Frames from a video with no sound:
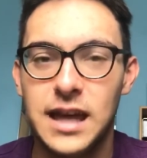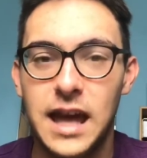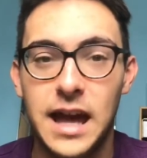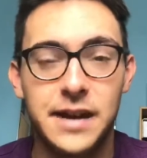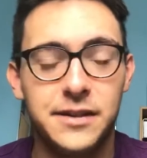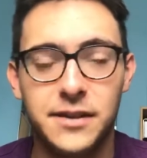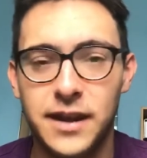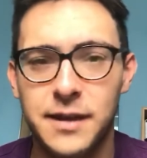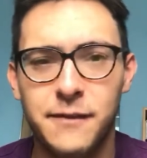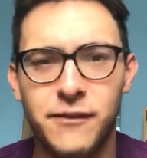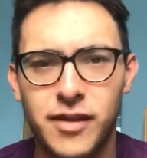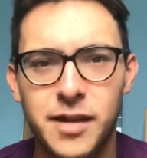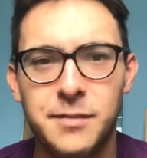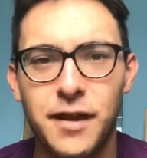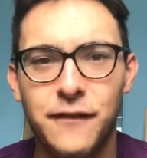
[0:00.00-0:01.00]
And
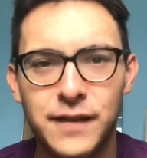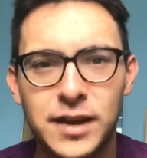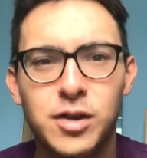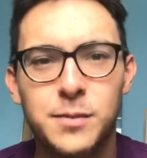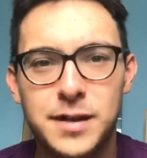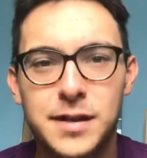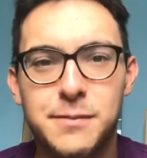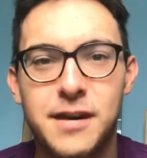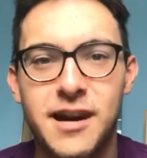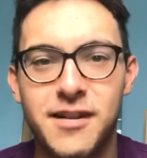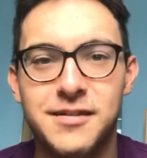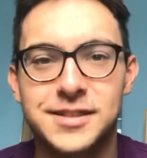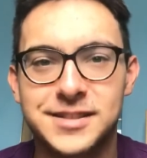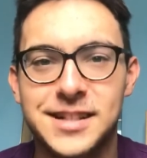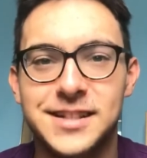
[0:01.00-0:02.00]
for him, I think he'll be the player
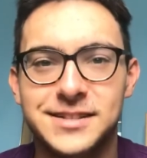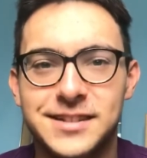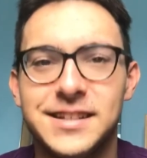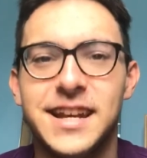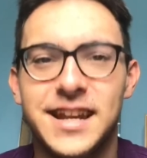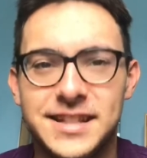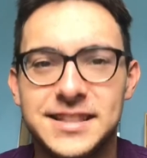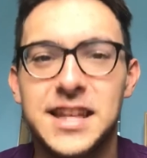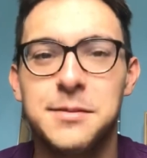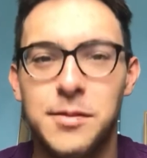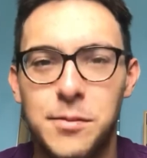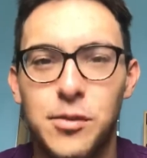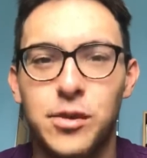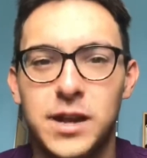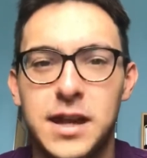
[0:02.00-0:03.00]
of the season. Yeah,
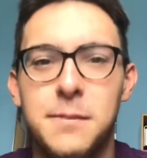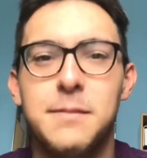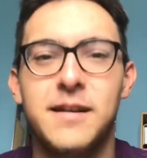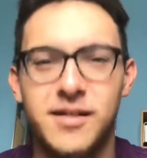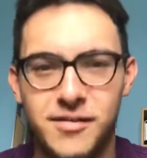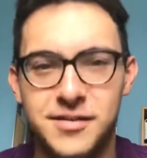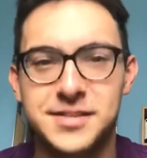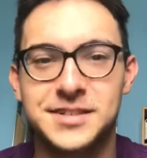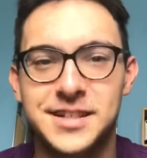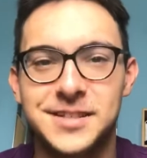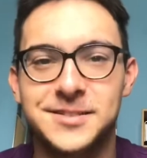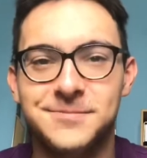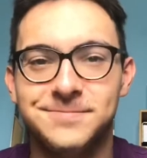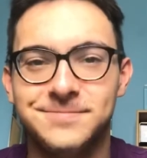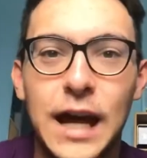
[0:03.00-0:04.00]
Teemu Pukki, player of the
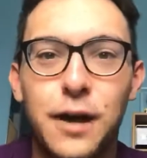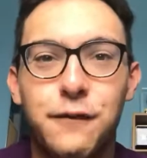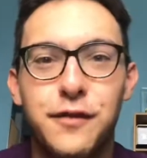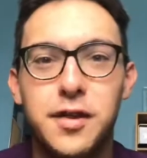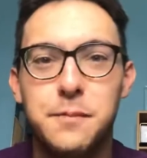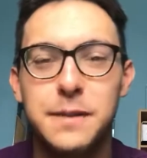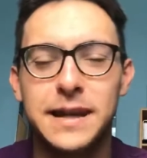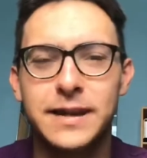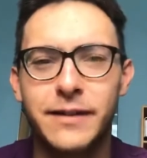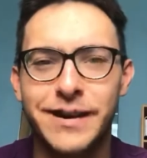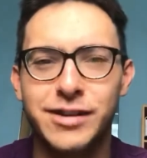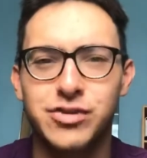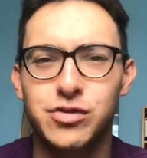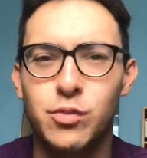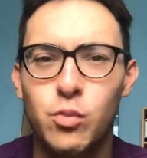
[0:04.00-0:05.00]
season. Now for the big
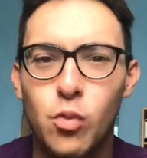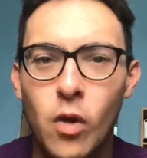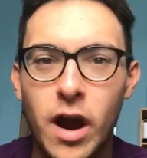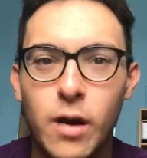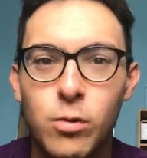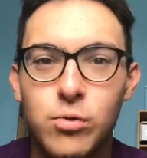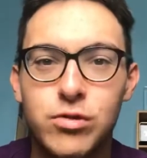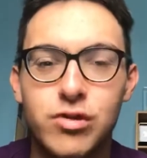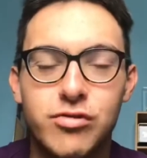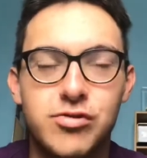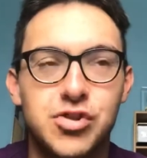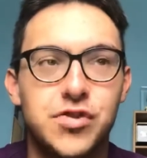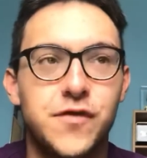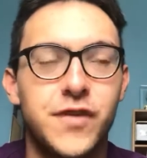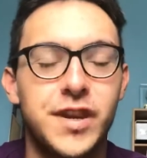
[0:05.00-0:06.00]
question, where will
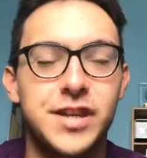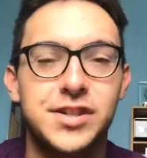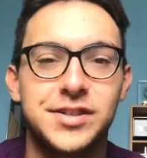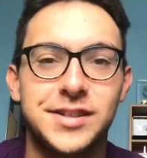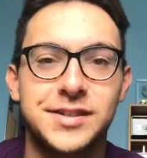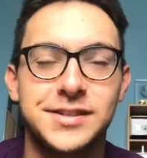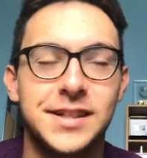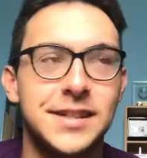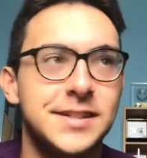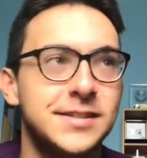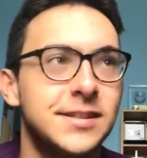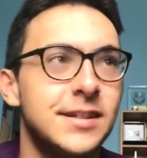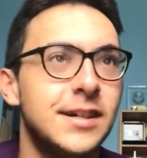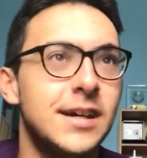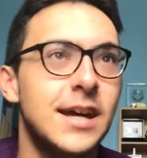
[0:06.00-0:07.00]
Norwich finish this
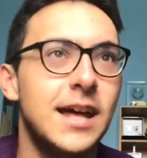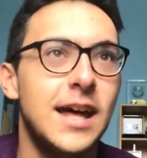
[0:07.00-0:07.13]
season?